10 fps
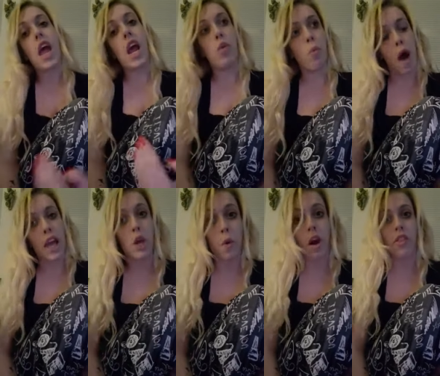and why
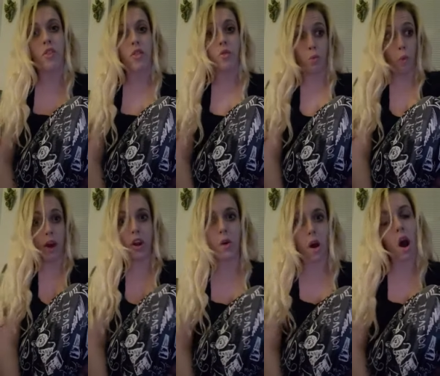you are where
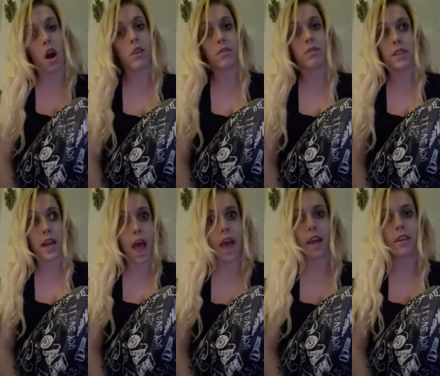you are
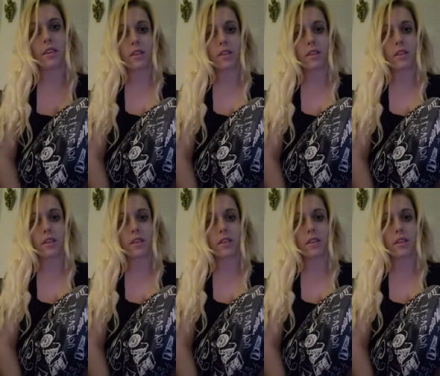today